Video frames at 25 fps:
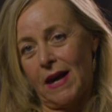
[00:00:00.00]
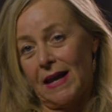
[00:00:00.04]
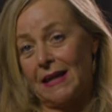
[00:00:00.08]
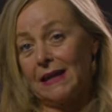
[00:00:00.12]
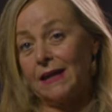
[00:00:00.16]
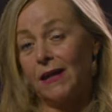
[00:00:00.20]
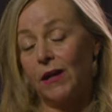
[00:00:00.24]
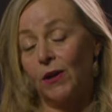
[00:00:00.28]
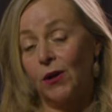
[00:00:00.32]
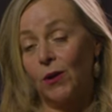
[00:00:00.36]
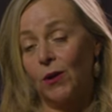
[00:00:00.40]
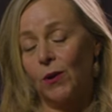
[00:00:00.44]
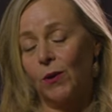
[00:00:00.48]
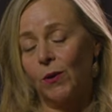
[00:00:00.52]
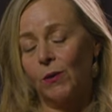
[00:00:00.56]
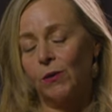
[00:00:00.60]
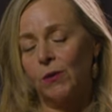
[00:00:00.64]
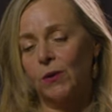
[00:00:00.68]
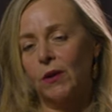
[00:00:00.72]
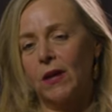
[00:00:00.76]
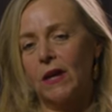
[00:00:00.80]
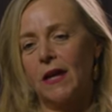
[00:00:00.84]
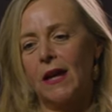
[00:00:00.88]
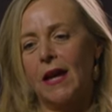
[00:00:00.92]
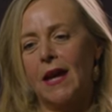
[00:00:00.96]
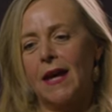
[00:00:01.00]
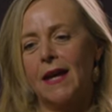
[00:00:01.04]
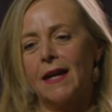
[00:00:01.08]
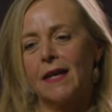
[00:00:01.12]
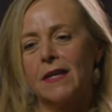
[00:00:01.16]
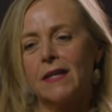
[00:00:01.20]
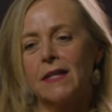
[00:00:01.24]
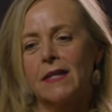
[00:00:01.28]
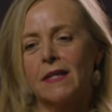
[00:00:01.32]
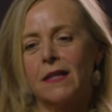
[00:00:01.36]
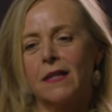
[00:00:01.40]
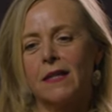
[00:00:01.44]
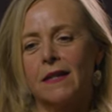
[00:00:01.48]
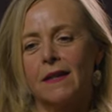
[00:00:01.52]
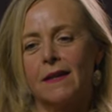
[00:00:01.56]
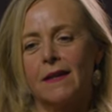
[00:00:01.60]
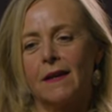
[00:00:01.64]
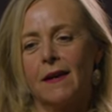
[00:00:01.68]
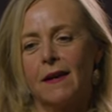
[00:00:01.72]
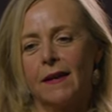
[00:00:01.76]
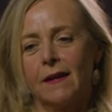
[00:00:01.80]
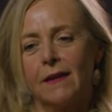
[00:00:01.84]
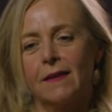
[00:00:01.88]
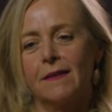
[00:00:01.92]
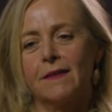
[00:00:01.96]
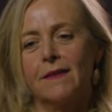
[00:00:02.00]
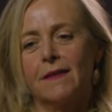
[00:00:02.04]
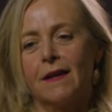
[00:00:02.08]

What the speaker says: at Lithgow, and he and I had